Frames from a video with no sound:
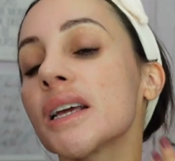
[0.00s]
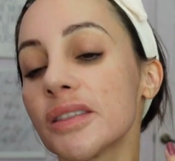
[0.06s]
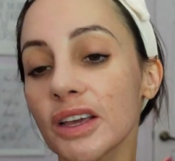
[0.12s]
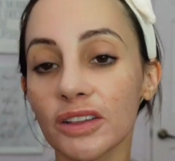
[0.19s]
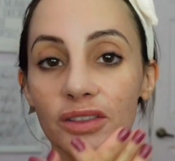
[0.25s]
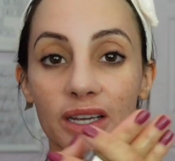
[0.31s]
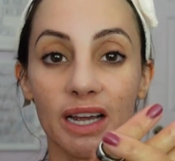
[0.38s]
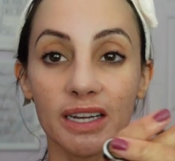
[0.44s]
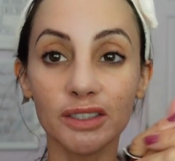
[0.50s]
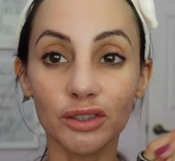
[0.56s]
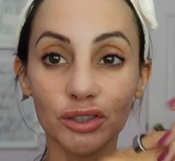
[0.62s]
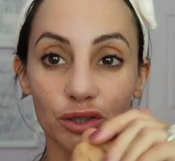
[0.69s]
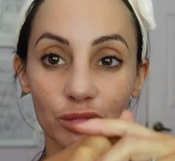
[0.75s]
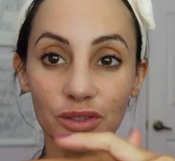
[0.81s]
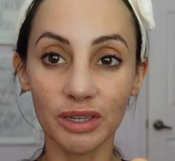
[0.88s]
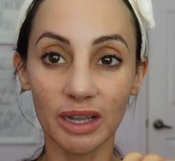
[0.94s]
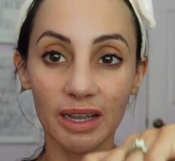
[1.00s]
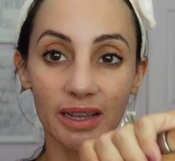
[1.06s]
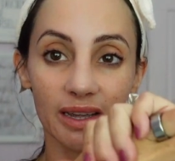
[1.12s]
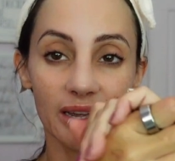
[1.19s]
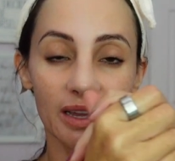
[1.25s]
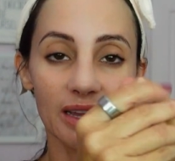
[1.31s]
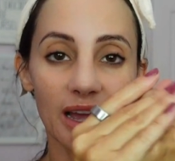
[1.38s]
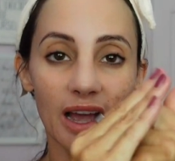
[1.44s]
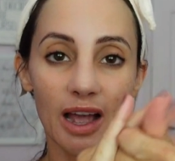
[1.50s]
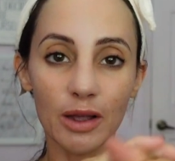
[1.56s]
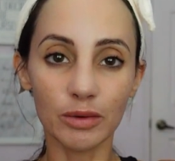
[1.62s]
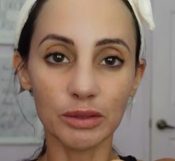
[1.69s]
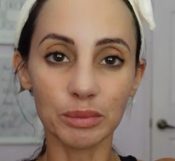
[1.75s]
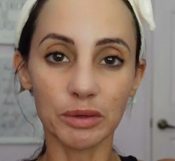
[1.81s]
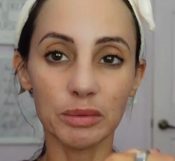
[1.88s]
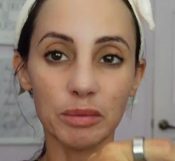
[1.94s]
And the other thing I do too is I
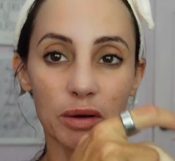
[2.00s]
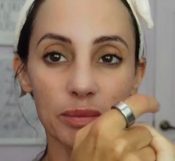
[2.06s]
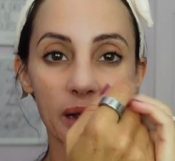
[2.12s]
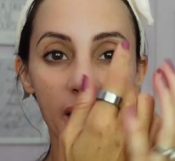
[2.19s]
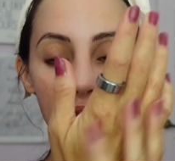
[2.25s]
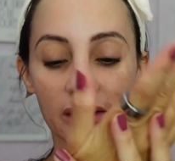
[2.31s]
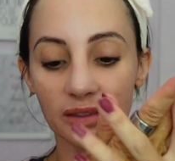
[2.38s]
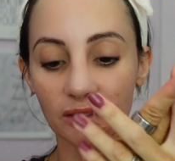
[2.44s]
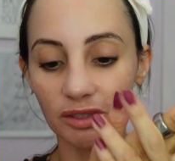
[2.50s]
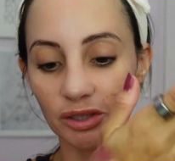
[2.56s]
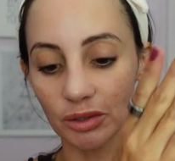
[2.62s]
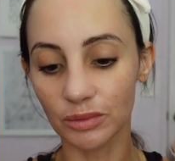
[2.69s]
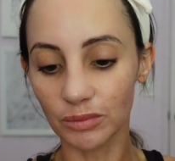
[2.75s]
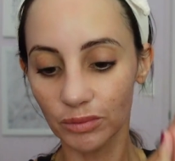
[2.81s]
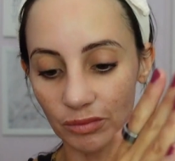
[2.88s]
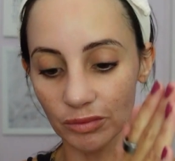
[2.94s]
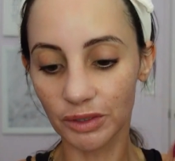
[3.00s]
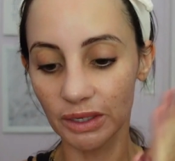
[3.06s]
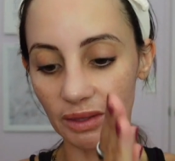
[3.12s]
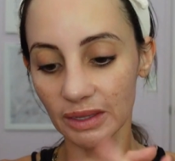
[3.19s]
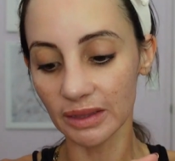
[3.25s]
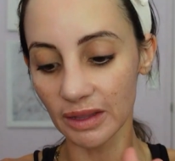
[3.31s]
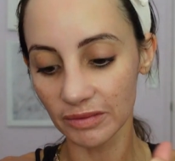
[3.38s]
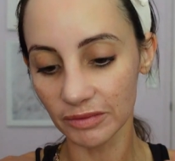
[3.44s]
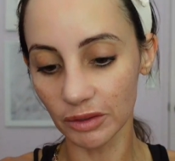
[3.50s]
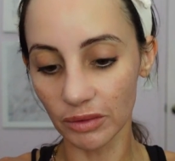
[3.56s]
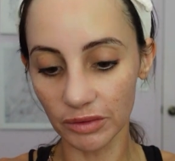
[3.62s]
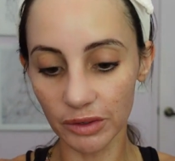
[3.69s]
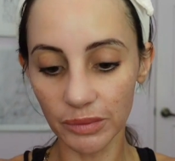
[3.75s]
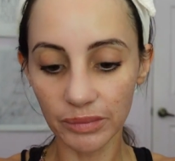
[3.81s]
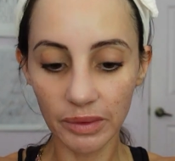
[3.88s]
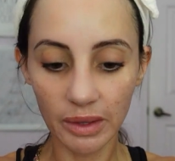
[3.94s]
always put them on my hands too for anything left
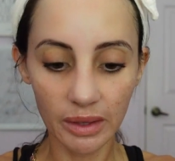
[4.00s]
over.